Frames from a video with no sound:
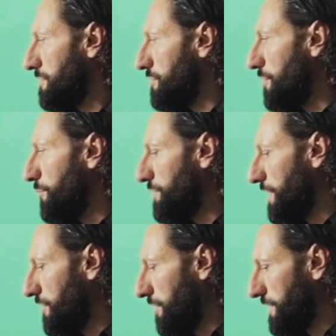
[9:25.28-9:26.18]
So we put
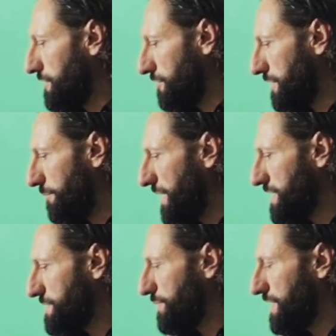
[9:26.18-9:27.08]
a collet on the
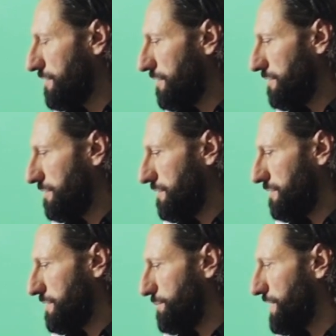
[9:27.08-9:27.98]
main spindle
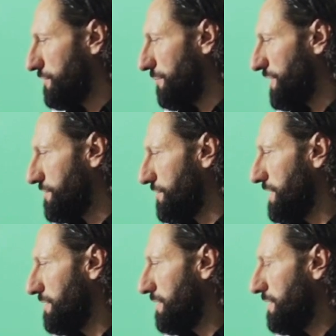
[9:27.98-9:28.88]
number
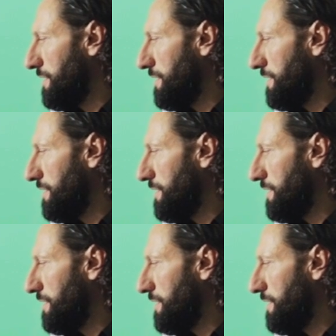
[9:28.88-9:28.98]
3.